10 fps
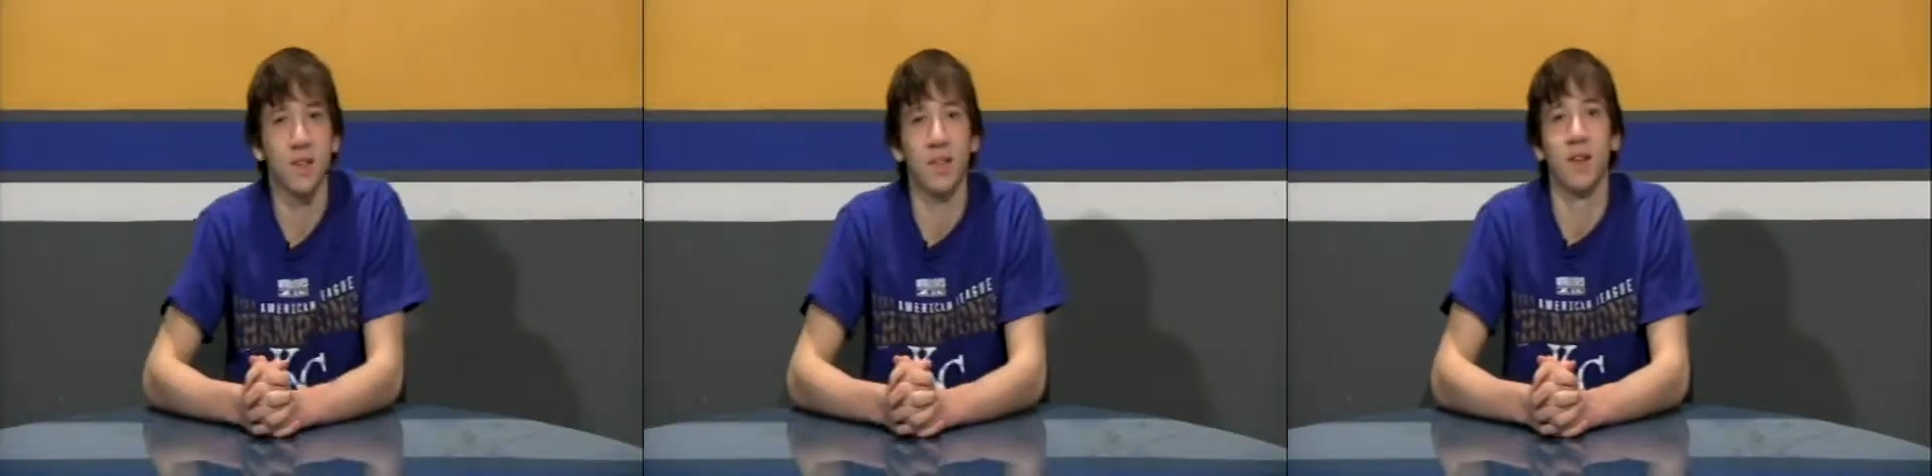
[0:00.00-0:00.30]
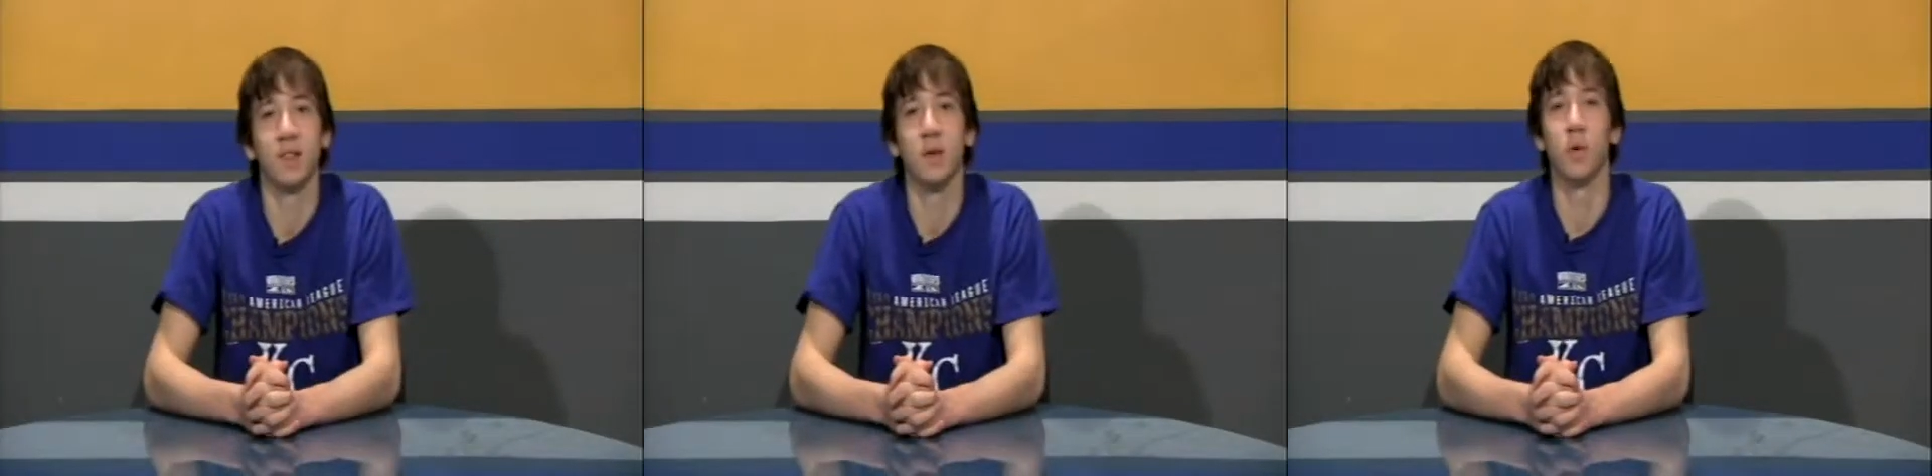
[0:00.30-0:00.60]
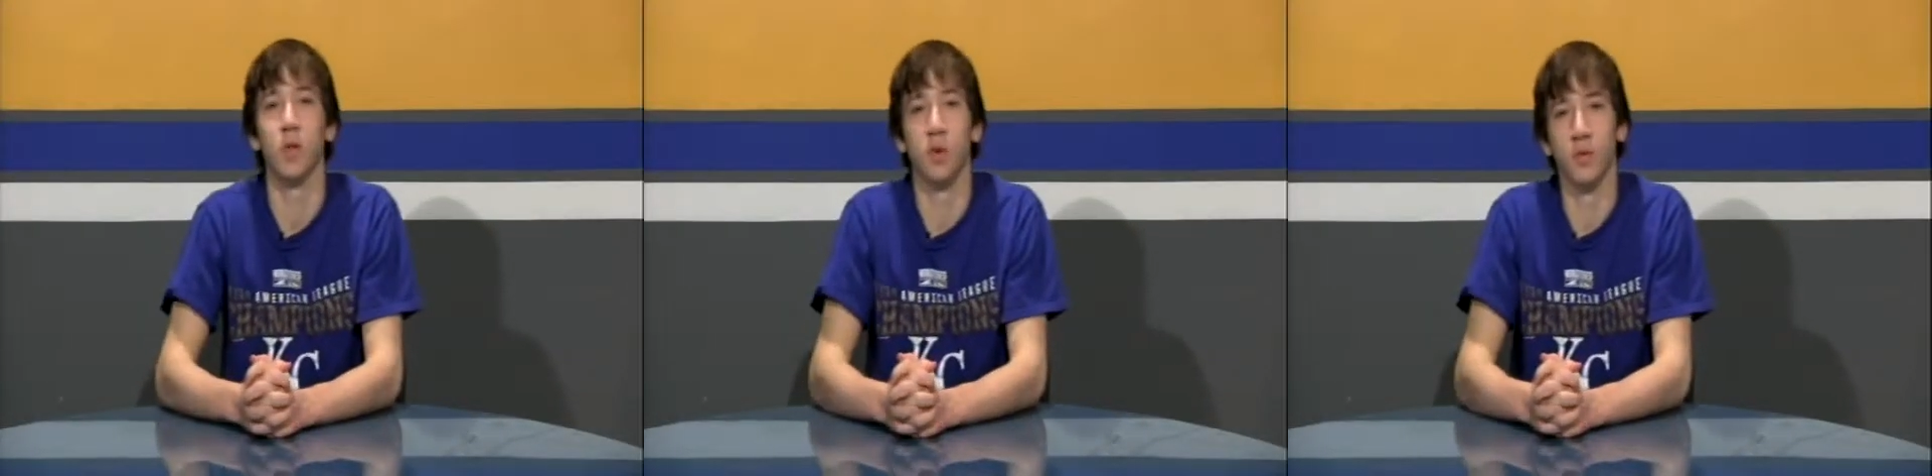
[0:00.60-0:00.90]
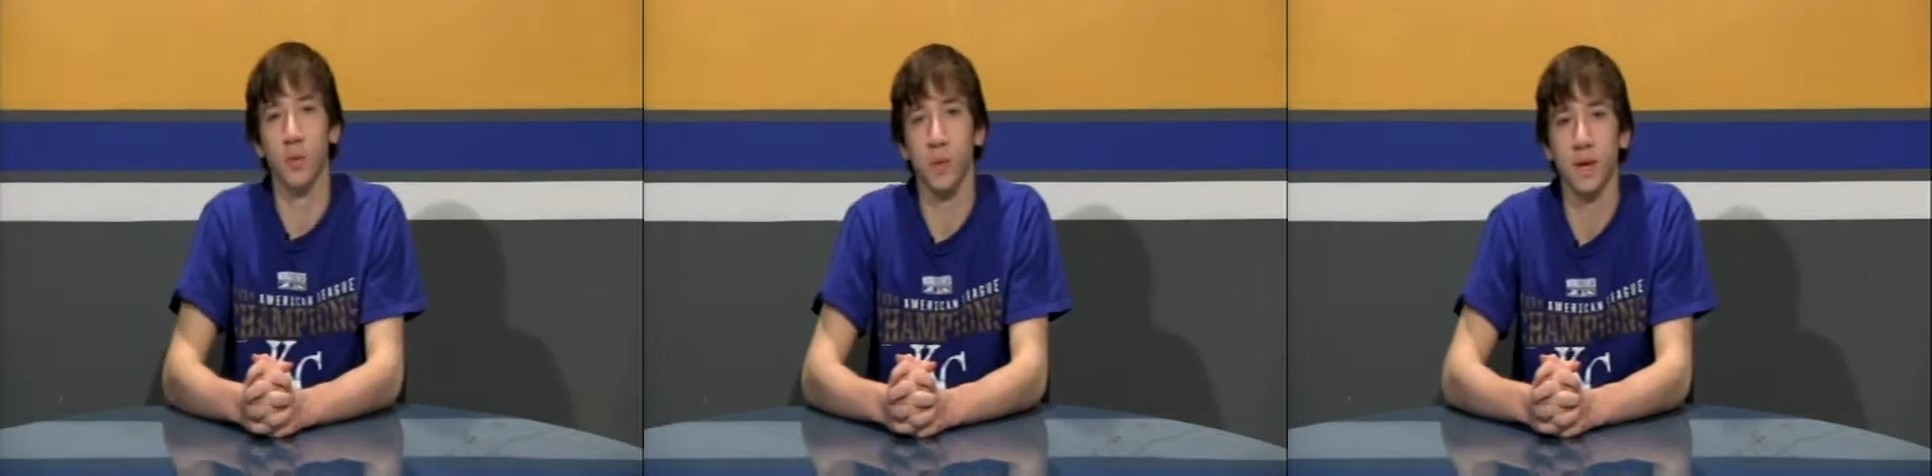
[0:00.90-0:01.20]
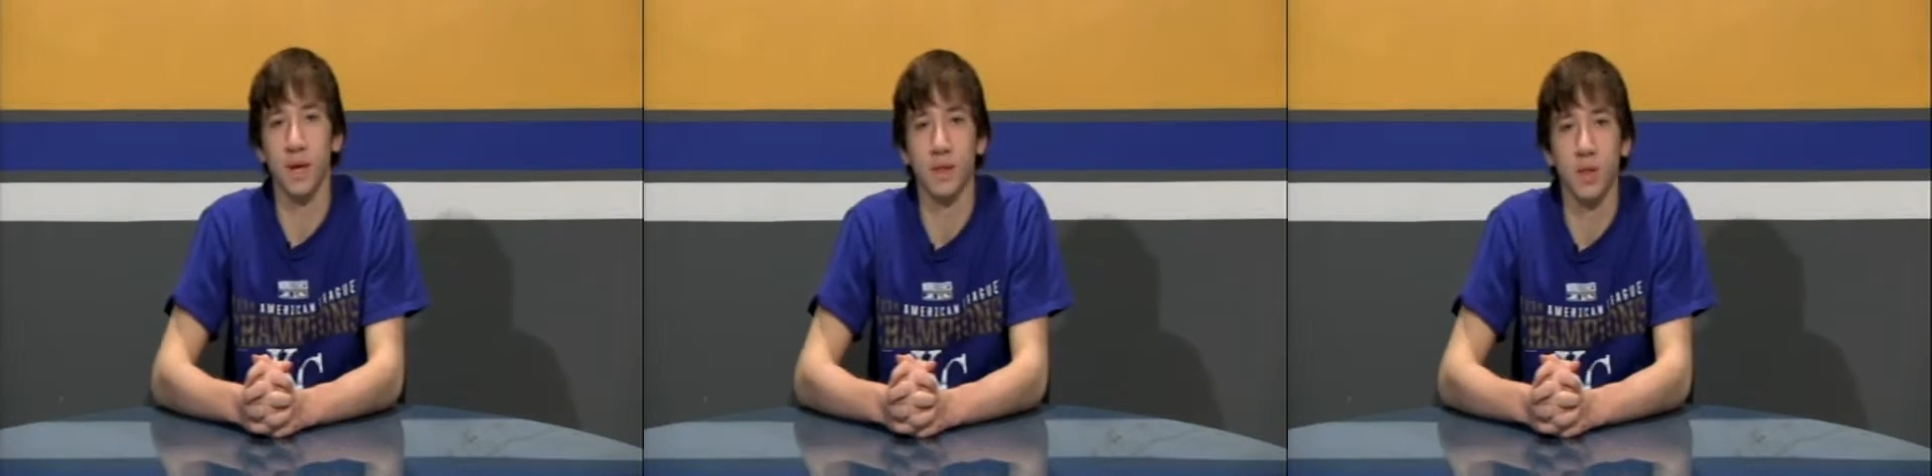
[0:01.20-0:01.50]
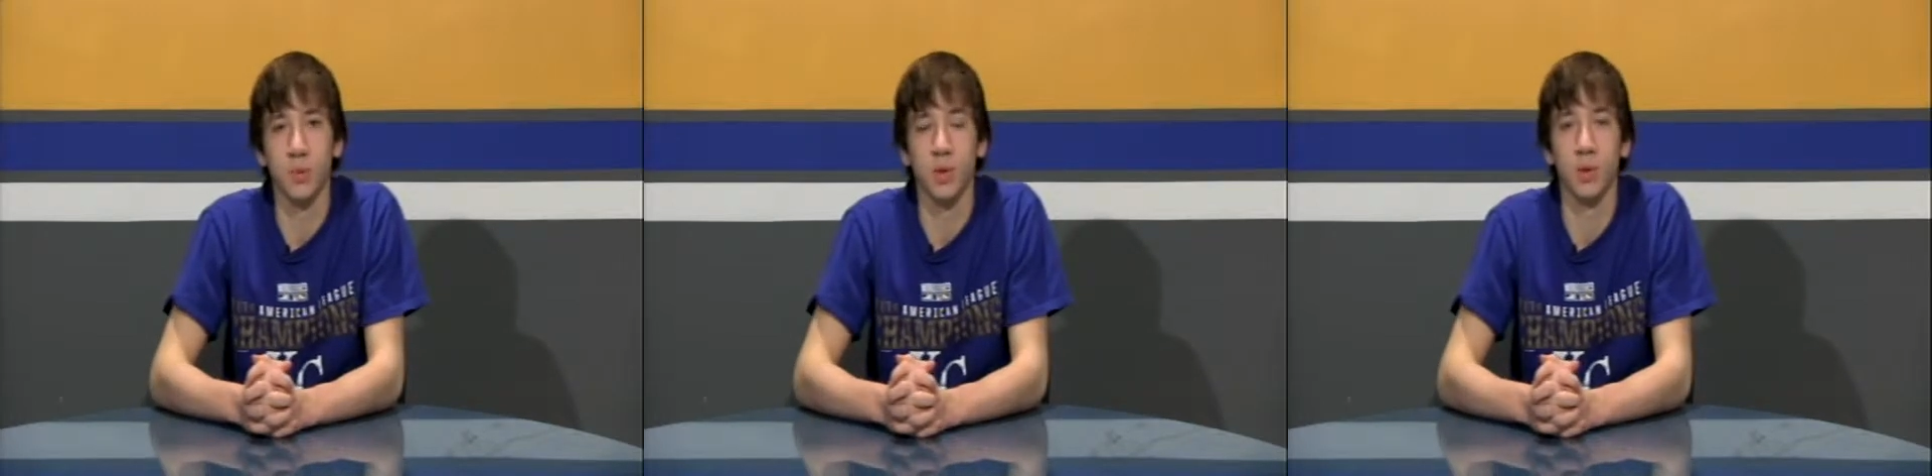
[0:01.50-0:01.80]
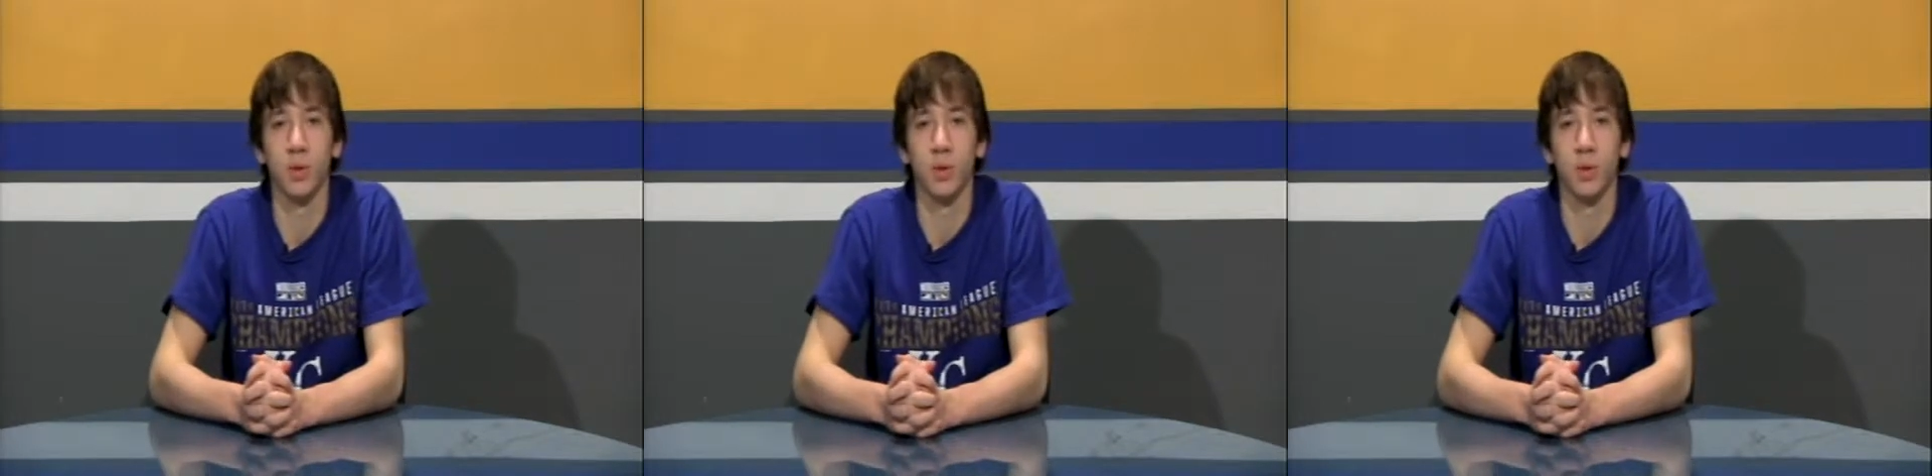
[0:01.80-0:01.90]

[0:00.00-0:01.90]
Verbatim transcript: Lexi. Well, over the weekend, the Liberty